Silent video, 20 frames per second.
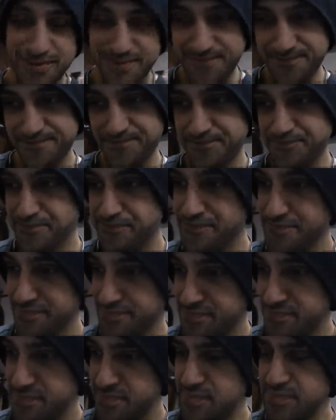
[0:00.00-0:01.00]

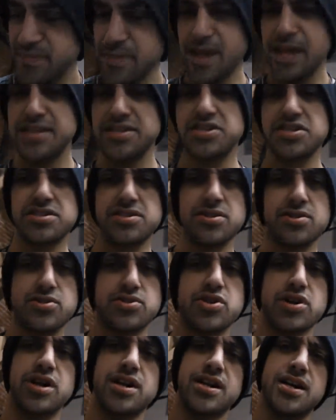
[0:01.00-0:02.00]
just to
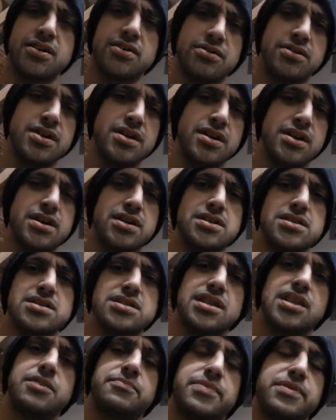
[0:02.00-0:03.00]
try it out.
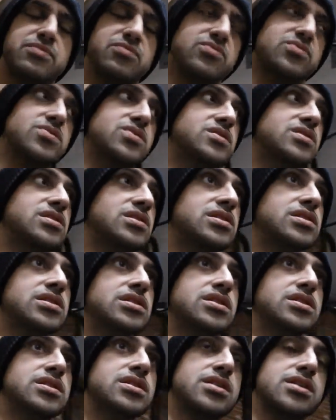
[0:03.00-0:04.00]
A lot of people
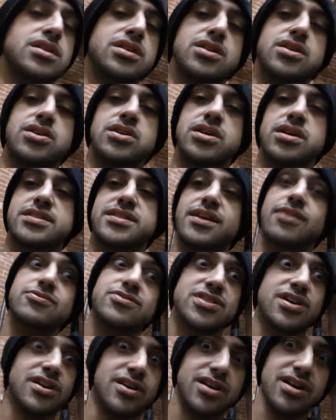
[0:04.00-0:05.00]
down
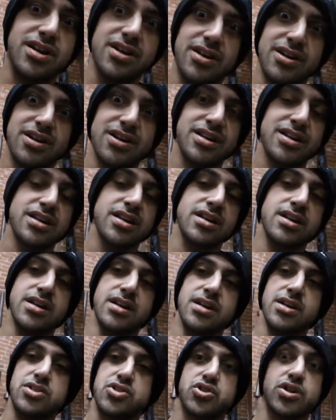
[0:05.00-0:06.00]
talk
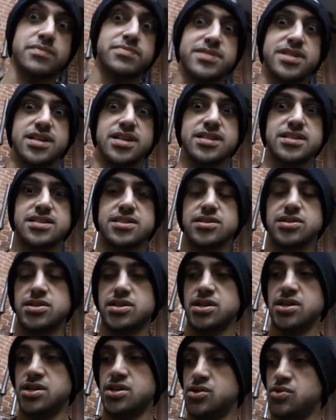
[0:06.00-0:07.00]
drop sets or
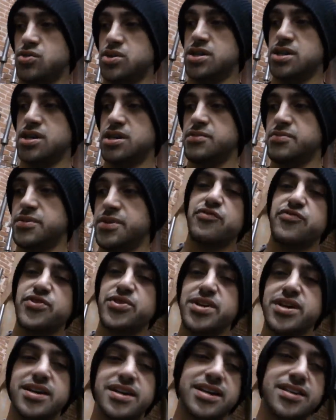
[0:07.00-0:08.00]
whatnot, but if
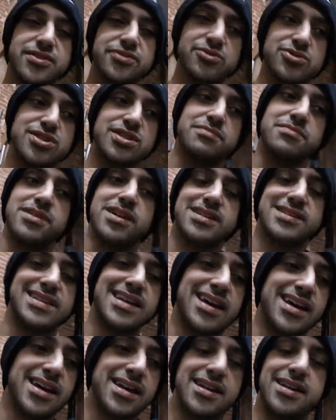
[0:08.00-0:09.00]
you can get through something like
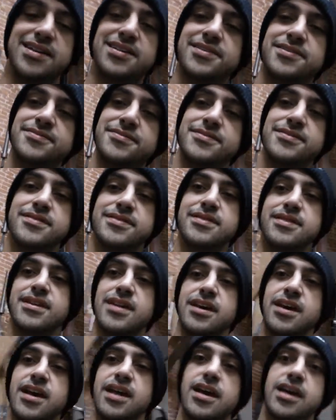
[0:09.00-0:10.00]
that,
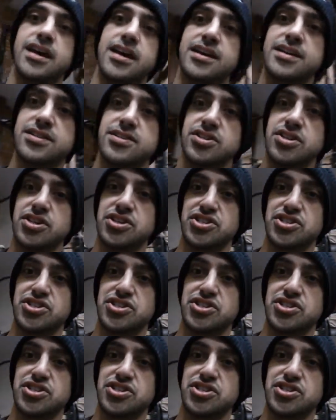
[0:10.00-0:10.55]
and